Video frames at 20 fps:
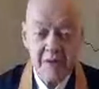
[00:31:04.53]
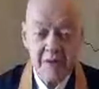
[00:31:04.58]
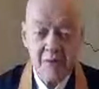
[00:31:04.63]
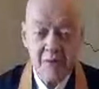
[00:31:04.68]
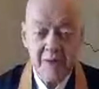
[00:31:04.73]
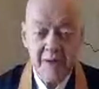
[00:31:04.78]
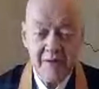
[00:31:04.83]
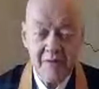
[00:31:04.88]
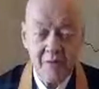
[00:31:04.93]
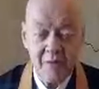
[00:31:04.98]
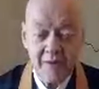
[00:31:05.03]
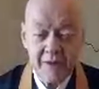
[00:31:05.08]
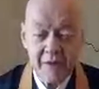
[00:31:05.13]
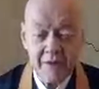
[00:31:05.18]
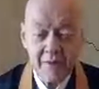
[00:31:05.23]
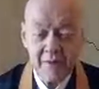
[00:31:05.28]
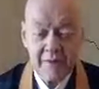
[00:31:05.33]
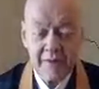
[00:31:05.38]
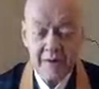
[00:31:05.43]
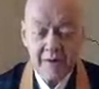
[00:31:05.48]
a way of working
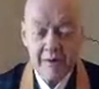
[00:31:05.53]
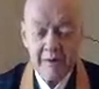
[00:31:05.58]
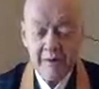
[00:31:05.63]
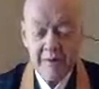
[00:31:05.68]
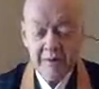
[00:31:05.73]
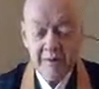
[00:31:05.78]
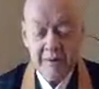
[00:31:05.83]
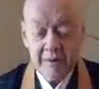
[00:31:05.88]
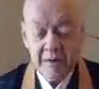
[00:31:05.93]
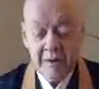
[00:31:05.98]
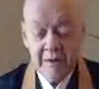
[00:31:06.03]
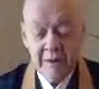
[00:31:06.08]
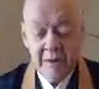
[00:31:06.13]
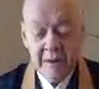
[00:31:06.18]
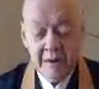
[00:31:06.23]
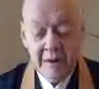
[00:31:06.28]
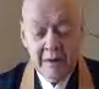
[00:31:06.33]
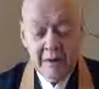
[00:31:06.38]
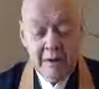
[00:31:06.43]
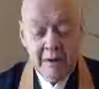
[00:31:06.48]
with it.
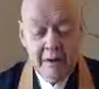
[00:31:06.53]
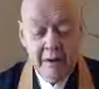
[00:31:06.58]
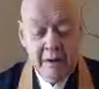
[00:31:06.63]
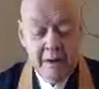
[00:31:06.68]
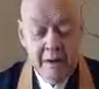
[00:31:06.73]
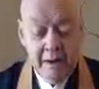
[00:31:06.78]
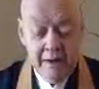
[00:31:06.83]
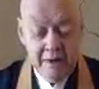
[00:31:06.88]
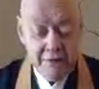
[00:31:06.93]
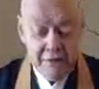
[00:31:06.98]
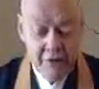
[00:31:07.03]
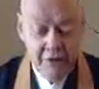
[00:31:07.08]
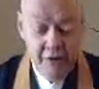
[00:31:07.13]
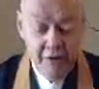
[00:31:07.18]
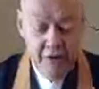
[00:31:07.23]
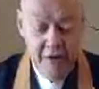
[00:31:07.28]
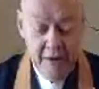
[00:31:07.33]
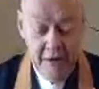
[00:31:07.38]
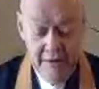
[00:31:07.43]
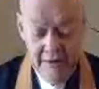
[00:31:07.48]

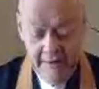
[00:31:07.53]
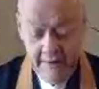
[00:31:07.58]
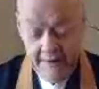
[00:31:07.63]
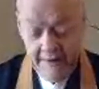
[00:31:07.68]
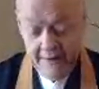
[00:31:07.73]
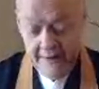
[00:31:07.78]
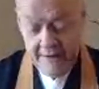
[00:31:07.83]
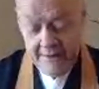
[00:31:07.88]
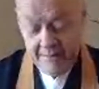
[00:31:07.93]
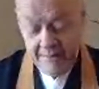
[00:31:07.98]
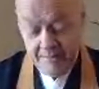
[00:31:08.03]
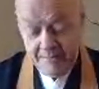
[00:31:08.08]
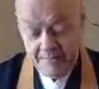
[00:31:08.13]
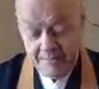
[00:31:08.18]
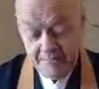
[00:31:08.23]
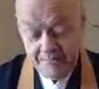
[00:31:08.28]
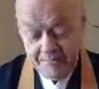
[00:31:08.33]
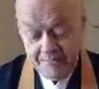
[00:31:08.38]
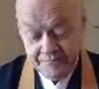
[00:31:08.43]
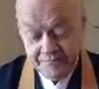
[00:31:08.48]
So
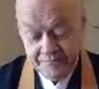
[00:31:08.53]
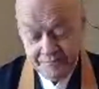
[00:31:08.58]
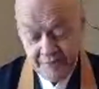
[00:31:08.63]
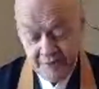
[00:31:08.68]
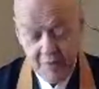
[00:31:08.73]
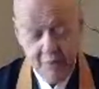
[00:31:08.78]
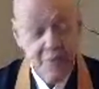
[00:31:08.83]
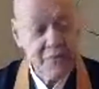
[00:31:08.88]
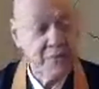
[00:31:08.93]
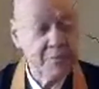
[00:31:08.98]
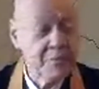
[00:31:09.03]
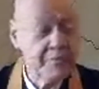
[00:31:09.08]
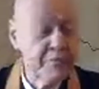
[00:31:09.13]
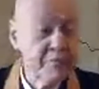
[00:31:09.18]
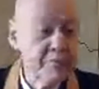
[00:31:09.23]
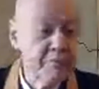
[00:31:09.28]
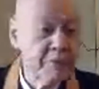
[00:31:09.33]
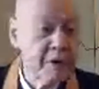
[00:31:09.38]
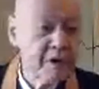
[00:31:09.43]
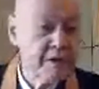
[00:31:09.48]
what was the
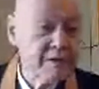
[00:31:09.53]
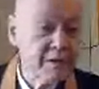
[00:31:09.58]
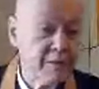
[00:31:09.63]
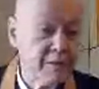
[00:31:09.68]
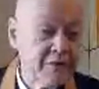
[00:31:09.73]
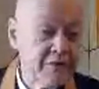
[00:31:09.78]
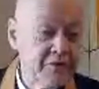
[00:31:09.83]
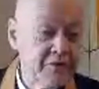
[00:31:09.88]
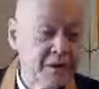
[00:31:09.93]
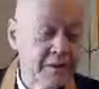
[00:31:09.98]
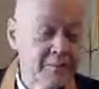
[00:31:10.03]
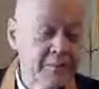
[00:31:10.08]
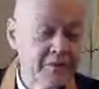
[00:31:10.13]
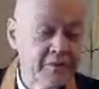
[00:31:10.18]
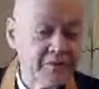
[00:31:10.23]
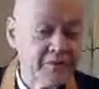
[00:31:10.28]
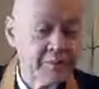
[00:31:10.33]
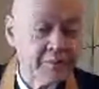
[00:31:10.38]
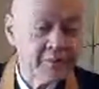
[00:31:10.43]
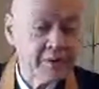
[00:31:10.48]
part of the question? I'm
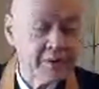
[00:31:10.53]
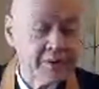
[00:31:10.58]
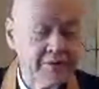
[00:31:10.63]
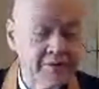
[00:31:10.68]
missing part of it.